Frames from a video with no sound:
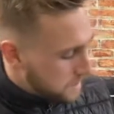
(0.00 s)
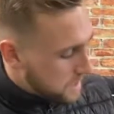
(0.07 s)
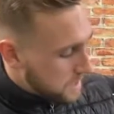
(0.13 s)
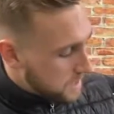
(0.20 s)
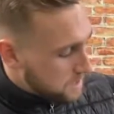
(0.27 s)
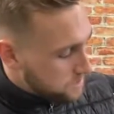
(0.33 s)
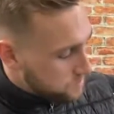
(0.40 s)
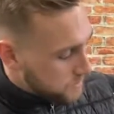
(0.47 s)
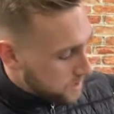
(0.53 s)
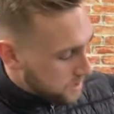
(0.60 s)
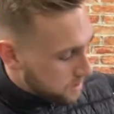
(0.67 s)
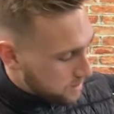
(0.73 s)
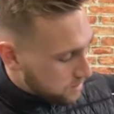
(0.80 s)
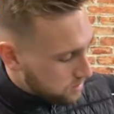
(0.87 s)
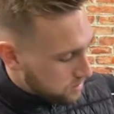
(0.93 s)
As
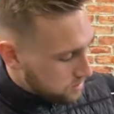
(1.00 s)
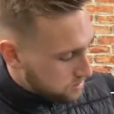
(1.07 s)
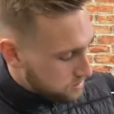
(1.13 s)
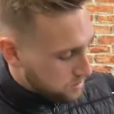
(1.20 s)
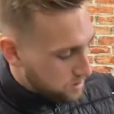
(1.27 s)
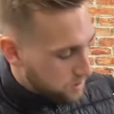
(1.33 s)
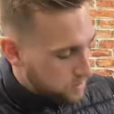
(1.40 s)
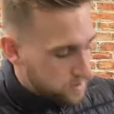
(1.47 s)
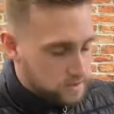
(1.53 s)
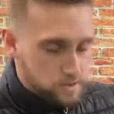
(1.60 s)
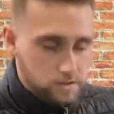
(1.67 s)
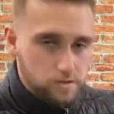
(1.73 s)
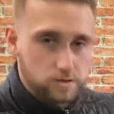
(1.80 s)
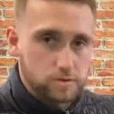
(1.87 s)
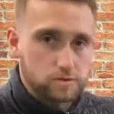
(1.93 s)
we look to go
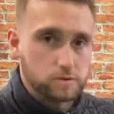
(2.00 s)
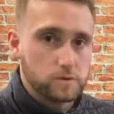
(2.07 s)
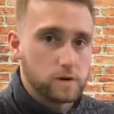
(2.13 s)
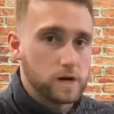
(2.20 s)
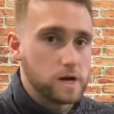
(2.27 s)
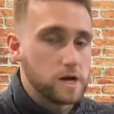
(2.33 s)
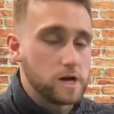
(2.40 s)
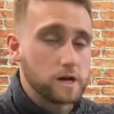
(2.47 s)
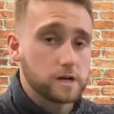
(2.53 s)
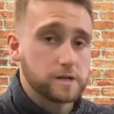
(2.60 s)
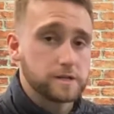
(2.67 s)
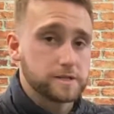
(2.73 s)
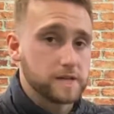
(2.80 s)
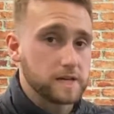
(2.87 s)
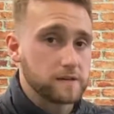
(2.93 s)
into
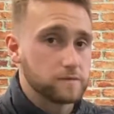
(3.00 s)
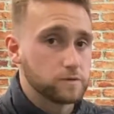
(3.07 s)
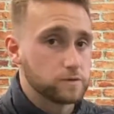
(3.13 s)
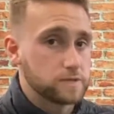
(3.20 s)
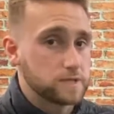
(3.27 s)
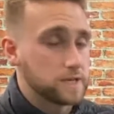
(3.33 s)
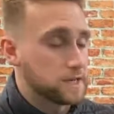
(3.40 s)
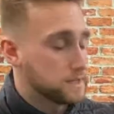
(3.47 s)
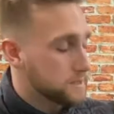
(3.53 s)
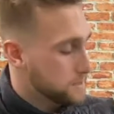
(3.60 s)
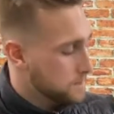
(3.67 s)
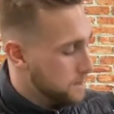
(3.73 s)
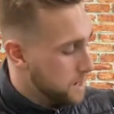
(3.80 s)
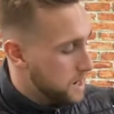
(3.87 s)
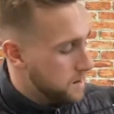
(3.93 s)
kind of day 14,
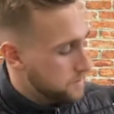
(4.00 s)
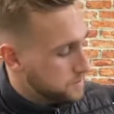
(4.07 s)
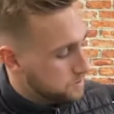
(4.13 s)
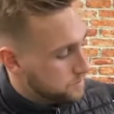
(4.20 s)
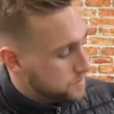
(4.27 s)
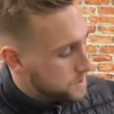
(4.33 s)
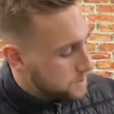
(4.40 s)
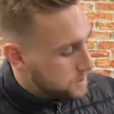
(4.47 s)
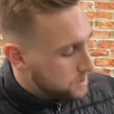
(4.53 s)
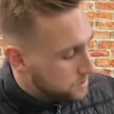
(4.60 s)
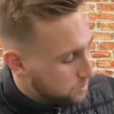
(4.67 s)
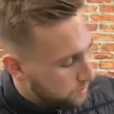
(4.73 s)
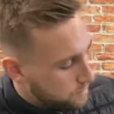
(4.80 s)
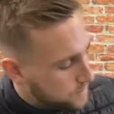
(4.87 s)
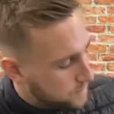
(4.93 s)
this would be
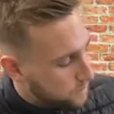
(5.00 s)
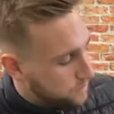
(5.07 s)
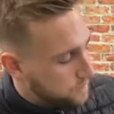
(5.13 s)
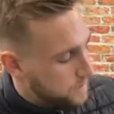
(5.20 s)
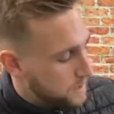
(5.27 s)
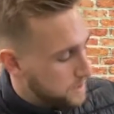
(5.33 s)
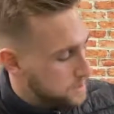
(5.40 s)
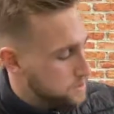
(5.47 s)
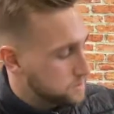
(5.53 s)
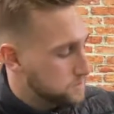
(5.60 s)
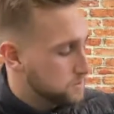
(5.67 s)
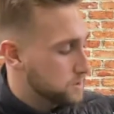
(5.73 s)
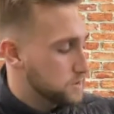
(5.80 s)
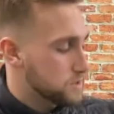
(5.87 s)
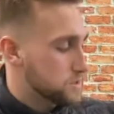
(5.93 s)
the ovulation.
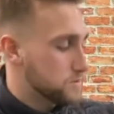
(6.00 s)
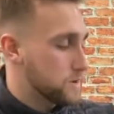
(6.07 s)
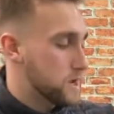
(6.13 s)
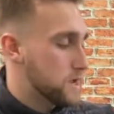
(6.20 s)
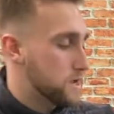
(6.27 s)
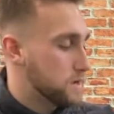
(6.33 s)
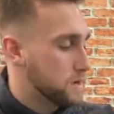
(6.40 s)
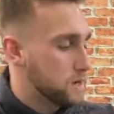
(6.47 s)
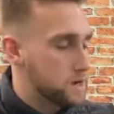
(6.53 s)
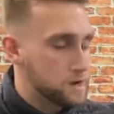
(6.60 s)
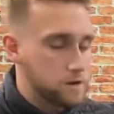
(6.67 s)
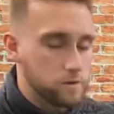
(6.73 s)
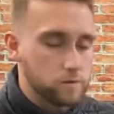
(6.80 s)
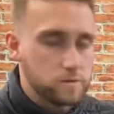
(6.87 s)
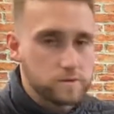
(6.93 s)
So this is where
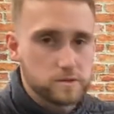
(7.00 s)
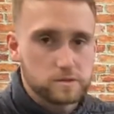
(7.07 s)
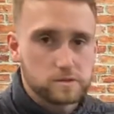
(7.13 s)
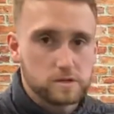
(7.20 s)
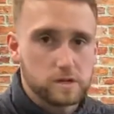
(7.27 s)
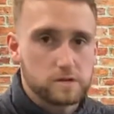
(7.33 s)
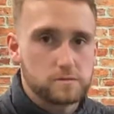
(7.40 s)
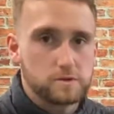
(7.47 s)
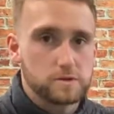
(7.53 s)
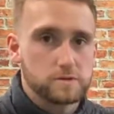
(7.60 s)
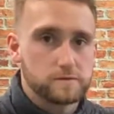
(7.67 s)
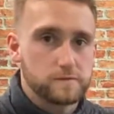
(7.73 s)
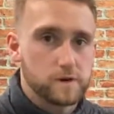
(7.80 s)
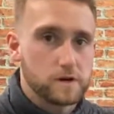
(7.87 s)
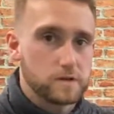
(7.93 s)
a woman's kind of
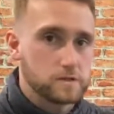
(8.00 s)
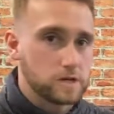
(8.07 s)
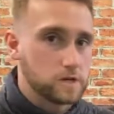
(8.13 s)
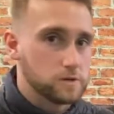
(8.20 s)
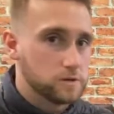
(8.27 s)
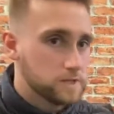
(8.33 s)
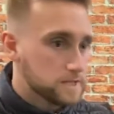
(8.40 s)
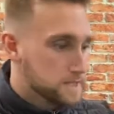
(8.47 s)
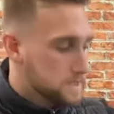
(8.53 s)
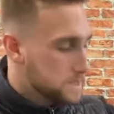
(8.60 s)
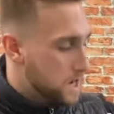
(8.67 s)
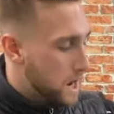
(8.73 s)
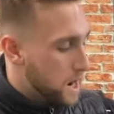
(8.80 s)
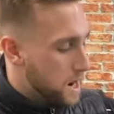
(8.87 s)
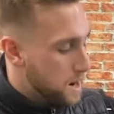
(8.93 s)
most fertile,
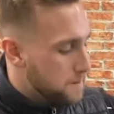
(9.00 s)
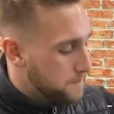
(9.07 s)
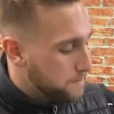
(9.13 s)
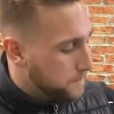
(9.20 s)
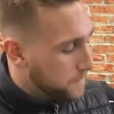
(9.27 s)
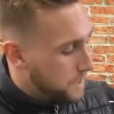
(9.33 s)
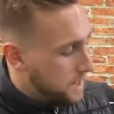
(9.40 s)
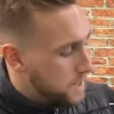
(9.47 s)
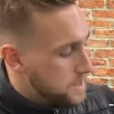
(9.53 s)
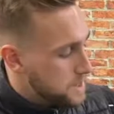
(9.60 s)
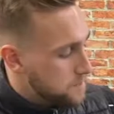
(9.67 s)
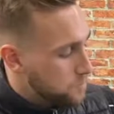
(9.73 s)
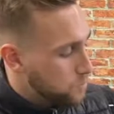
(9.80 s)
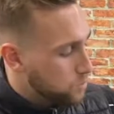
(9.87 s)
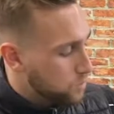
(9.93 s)
and
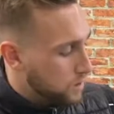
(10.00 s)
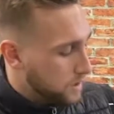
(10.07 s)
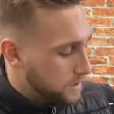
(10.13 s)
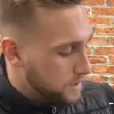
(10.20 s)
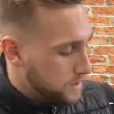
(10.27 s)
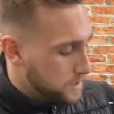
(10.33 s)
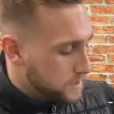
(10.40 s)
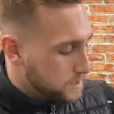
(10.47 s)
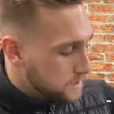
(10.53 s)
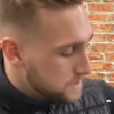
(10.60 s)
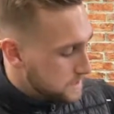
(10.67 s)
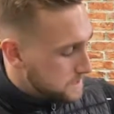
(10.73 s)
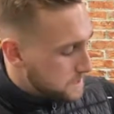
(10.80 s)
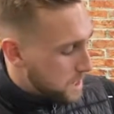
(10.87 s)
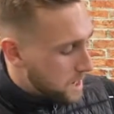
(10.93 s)
they're more likely
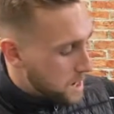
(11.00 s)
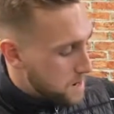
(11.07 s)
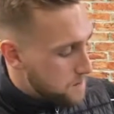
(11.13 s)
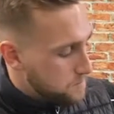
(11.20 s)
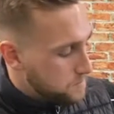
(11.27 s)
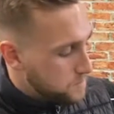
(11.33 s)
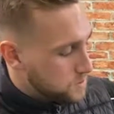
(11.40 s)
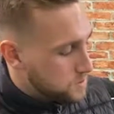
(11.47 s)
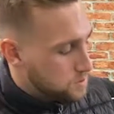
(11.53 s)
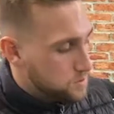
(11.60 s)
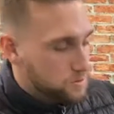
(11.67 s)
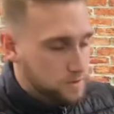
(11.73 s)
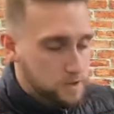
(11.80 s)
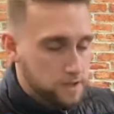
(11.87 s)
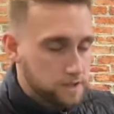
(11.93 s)

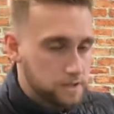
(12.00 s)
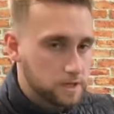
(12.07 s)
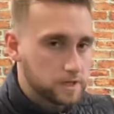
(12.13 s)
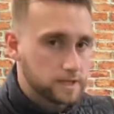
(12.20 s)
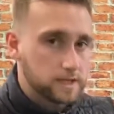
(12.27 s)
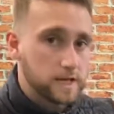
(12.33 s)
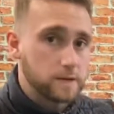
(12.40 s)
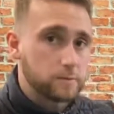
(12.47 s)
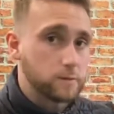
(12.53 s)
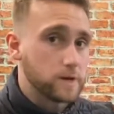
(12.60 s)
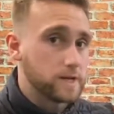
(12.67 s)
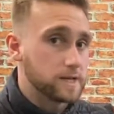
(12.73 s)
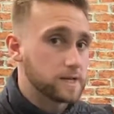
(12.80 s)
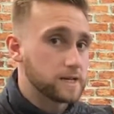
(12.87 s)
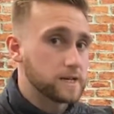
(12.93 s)
to kind of gain
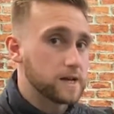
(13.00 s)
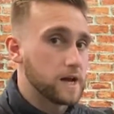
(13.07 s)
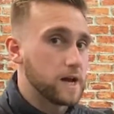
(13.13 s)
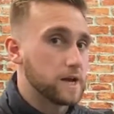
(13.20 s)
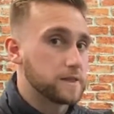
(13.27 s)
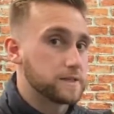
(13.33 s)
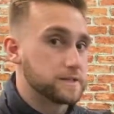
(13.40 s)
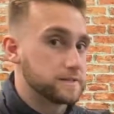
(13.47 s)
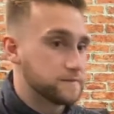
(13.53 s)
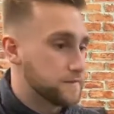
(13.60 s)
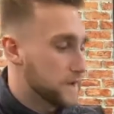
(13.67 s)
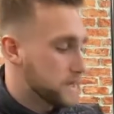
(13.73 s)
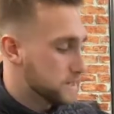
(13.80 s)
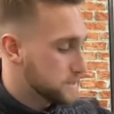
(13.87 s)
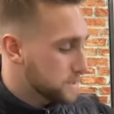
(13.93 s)
weight at this
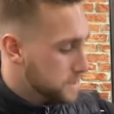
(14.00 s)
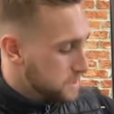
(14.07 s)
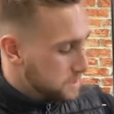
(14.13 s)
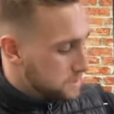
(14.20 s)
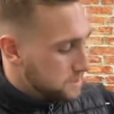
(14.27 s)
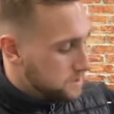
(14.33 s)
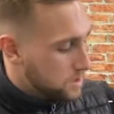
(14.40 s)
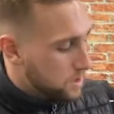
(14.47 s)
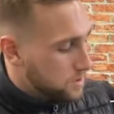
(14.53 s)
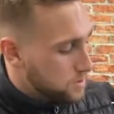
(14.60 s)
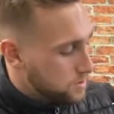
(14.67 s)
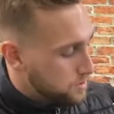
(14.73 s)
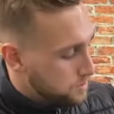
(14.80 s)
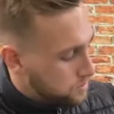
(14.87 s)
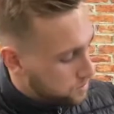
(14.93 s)
phase. So
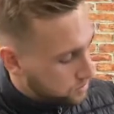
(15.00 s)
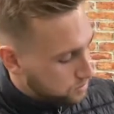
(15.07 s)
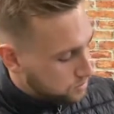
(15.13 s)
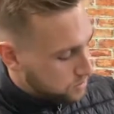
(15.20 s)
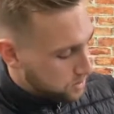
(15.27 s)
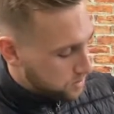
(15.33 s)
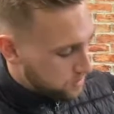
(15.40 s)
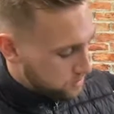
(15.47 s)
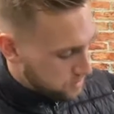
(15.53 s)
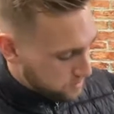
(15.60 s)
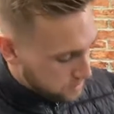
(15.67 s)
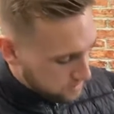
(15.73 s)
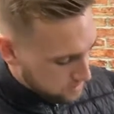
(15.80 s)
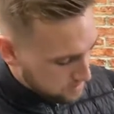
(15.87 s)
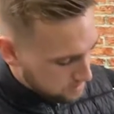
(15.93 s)
also
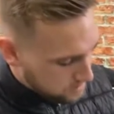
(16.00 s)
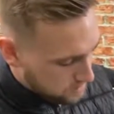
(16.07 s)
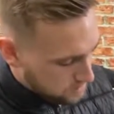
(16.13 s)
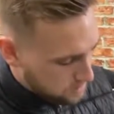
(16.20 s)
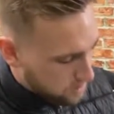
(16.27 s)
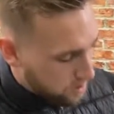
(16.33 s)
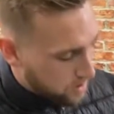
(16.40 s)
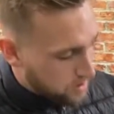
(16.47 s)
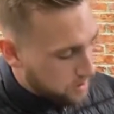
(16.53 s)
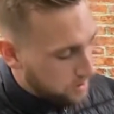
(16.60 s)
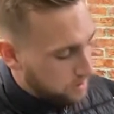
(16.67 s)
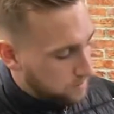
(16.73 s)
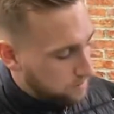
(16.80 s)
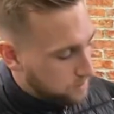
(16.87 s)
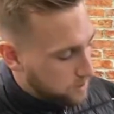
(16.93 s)
this line
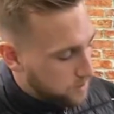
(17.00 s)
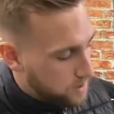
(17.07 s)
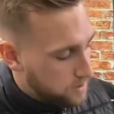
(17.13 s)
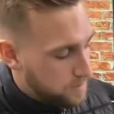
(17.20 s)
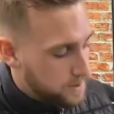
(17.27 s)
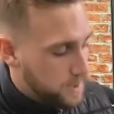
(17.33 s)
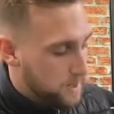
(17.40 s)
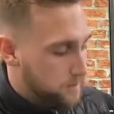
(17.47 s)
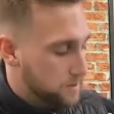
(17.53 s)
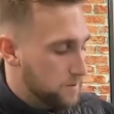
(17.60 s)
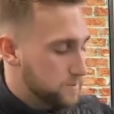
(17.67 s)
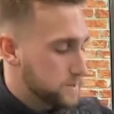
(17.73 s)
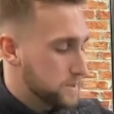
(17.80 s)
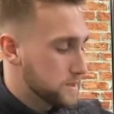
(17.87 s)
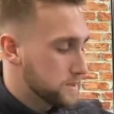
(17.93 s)
kind of going up and down
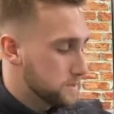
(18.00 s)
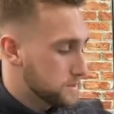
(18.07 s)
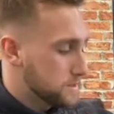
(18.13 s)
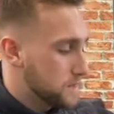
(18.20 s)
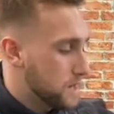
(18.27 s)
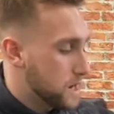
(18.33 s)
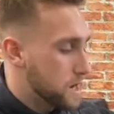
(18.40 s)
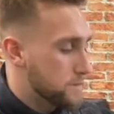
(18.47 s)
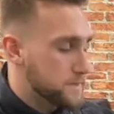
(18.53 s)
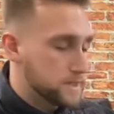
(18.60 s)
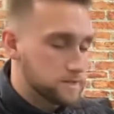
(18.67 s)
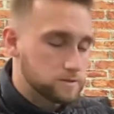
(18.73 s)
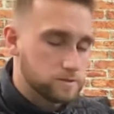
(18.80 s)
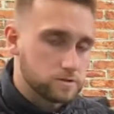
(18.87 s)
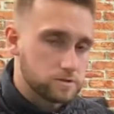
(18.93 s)
represents
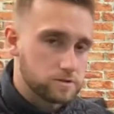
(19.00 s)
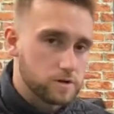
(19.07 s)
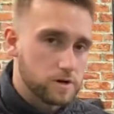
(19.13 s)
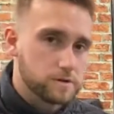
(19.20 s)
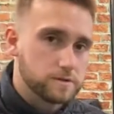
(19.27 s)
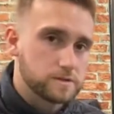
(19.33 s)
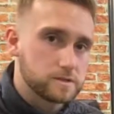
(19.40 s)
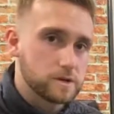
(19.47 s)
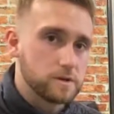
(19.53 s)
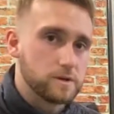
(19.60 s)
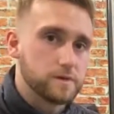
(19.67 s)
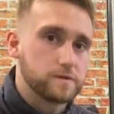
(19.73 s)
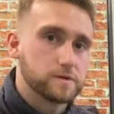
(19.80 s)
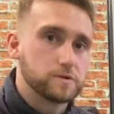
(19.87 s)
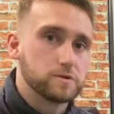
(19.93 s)
testosterone. So
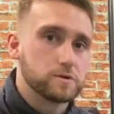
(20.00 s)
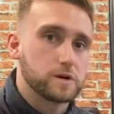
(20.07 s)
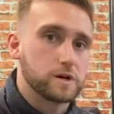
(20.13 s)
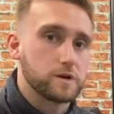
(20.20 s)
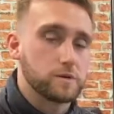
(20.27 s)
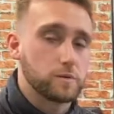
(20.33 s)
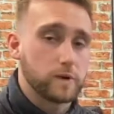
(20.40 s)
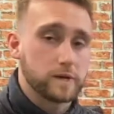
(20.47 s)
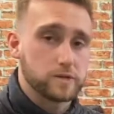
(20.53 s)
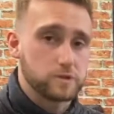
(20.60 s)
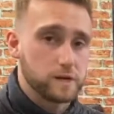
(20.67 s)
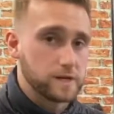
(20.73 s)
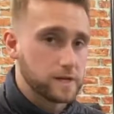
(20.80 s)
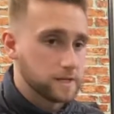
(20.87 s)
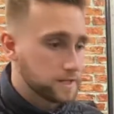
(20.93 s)
if you're kind of weight
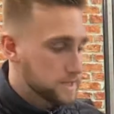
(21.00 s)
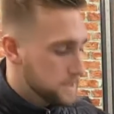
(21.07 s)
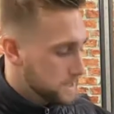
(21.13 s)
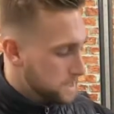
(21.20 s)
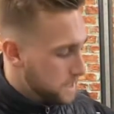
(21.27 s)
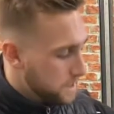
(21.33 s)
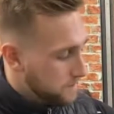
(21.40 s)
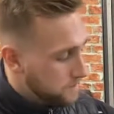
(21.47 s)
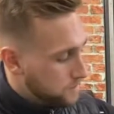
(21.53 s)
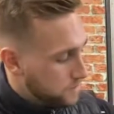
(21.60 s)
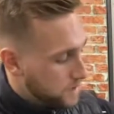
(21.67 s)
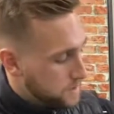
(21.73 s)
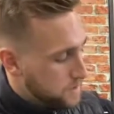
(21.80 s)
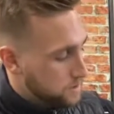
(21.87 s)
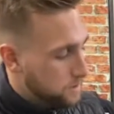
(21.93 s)
training, if you're
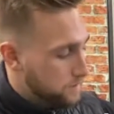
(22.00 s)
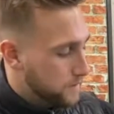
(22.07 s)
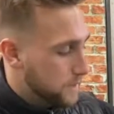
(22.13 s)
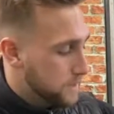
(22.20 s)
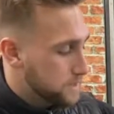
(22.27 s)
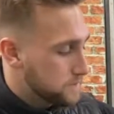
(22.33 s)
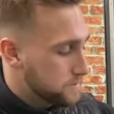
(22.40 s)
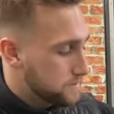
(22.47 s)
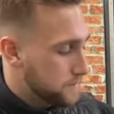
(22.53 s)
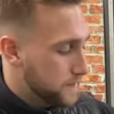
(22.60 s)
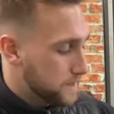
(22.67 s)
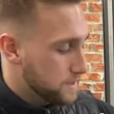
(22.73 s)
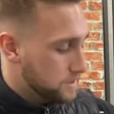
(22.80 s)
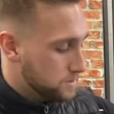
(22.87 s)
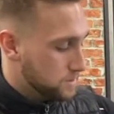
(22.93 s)
at the ovulation
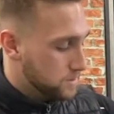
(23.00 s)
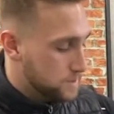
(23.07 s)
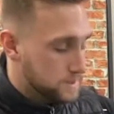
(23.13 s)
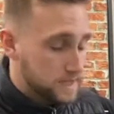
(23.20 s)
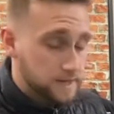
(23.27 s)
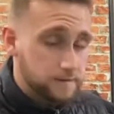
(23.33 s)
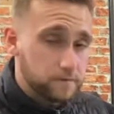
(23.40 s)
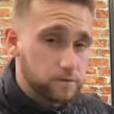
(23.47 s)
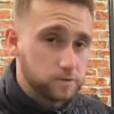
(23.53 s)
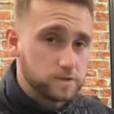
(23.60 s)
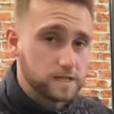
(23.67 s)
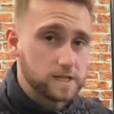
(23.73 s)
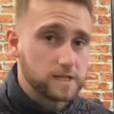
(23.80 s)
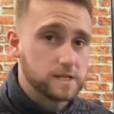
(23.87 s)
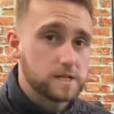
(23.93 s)
phase, so in day
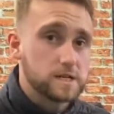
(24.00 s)
14,